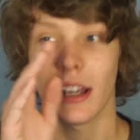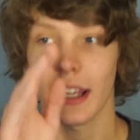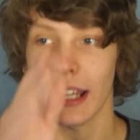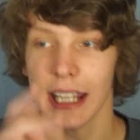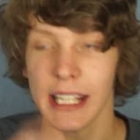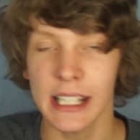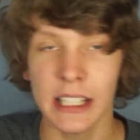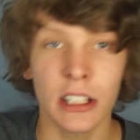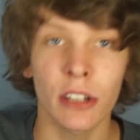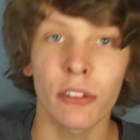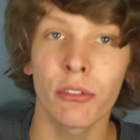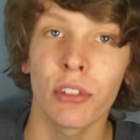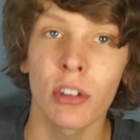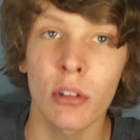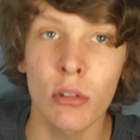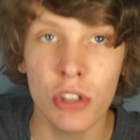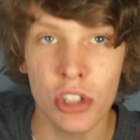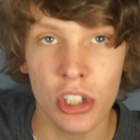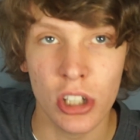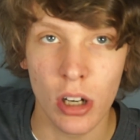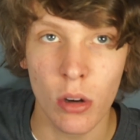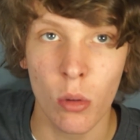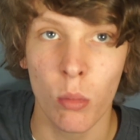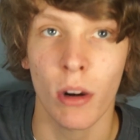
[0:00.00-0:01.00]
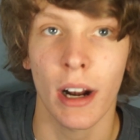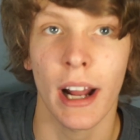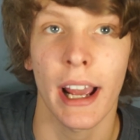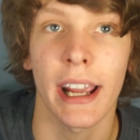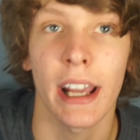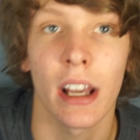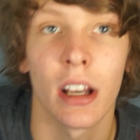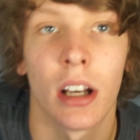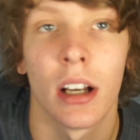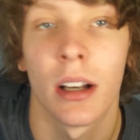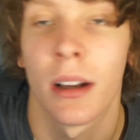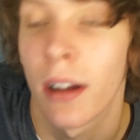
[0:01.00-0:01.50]
In the future, when I
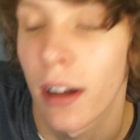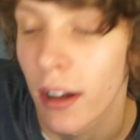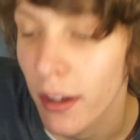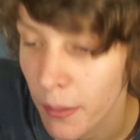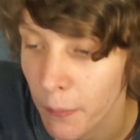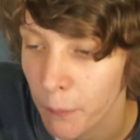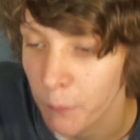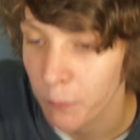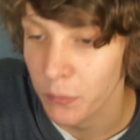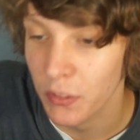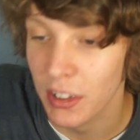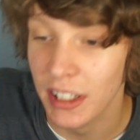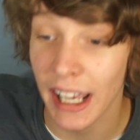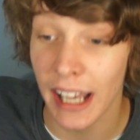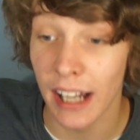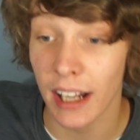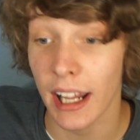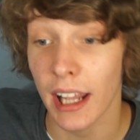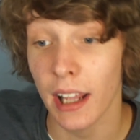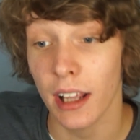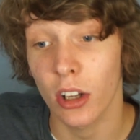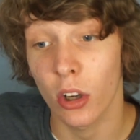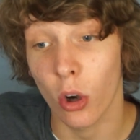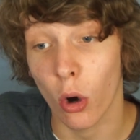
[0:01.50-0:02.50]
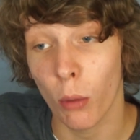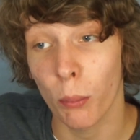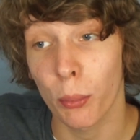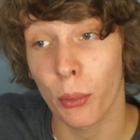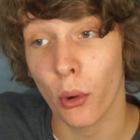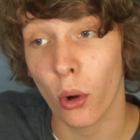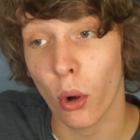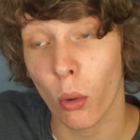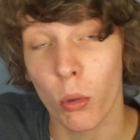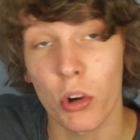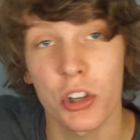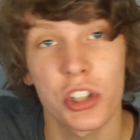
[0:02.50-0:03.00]
uh, get a
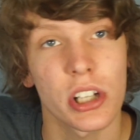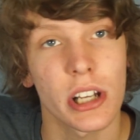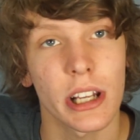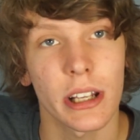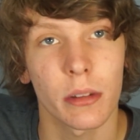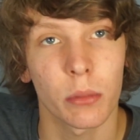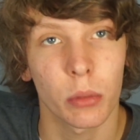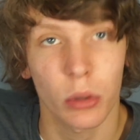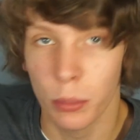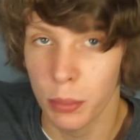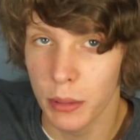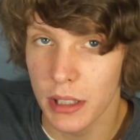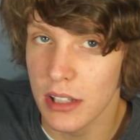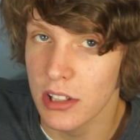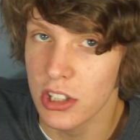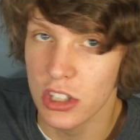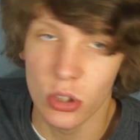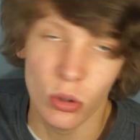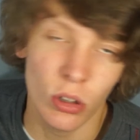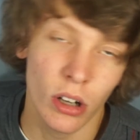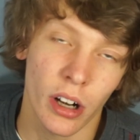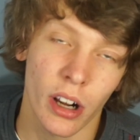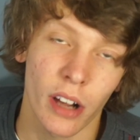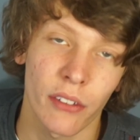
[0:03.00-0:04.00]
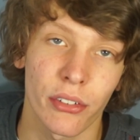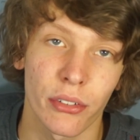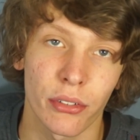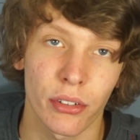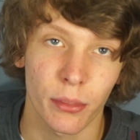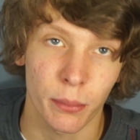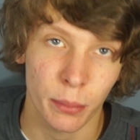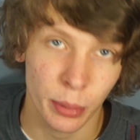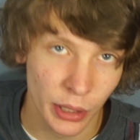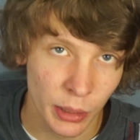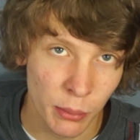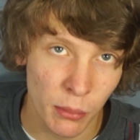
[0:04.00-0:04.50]
GoPro, which will be soon enough,
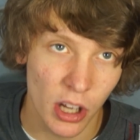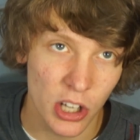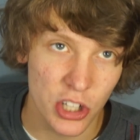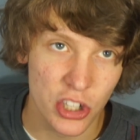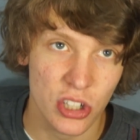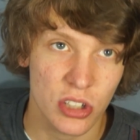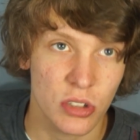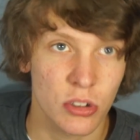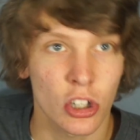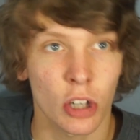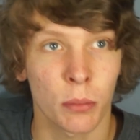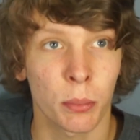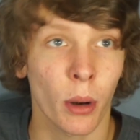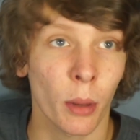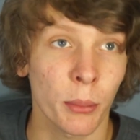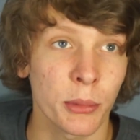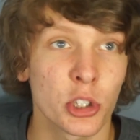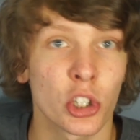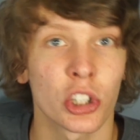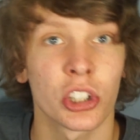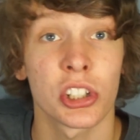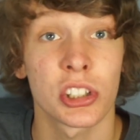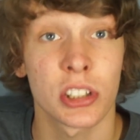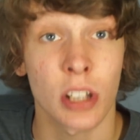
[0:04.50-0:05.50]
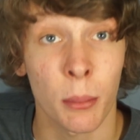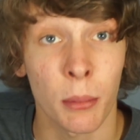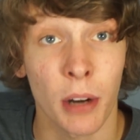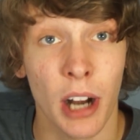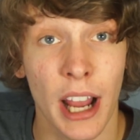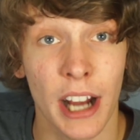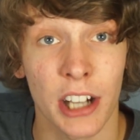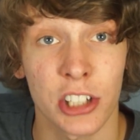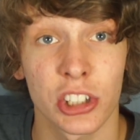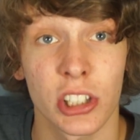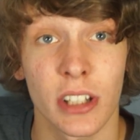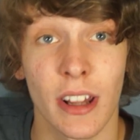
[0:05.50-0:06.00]
pretty much. Probably during the summer,
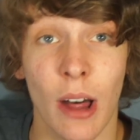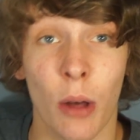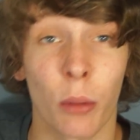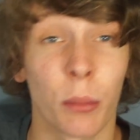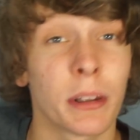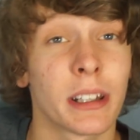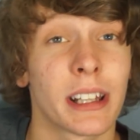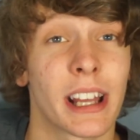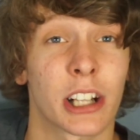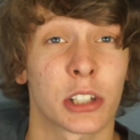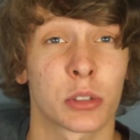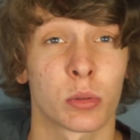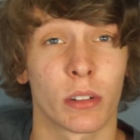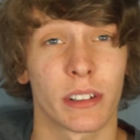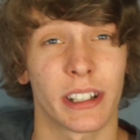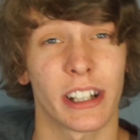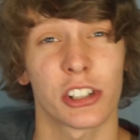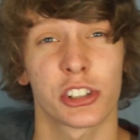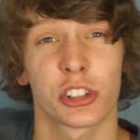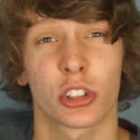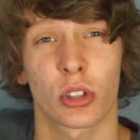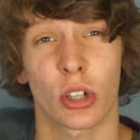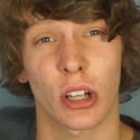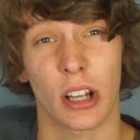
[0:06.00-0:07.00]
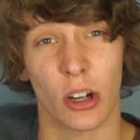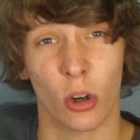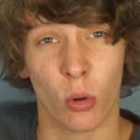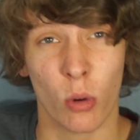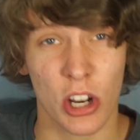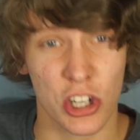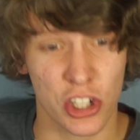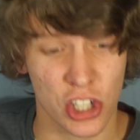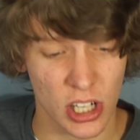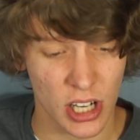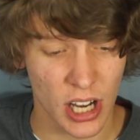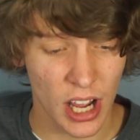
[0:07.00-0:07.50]
actually. That will be next one. There's your
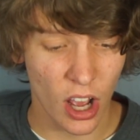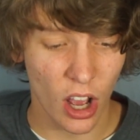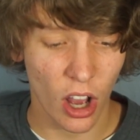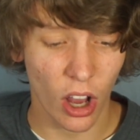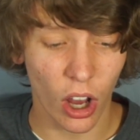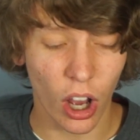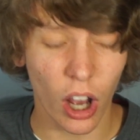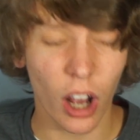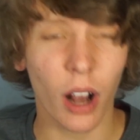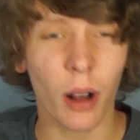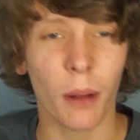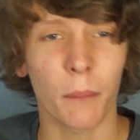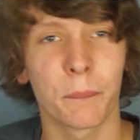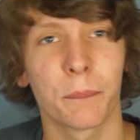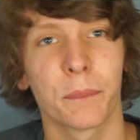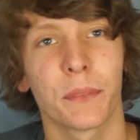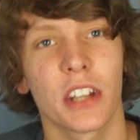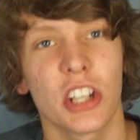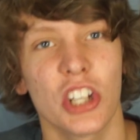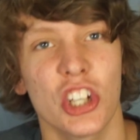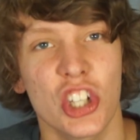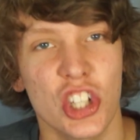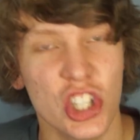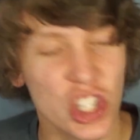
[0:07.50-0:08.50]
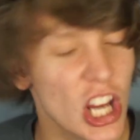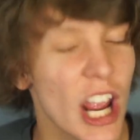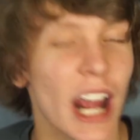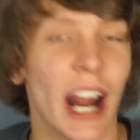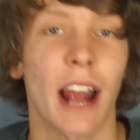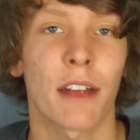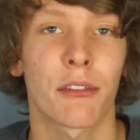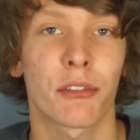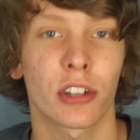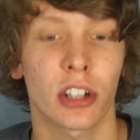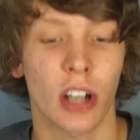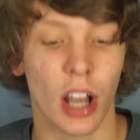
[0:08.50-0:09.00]
question. Oh, shit.
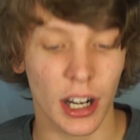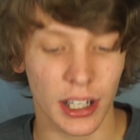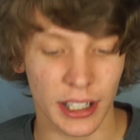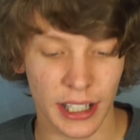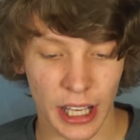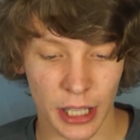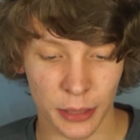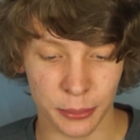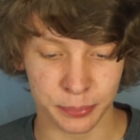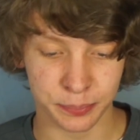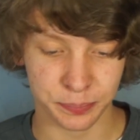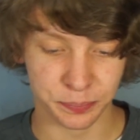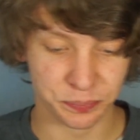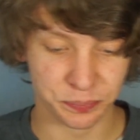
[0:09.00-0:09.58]
I forgot again.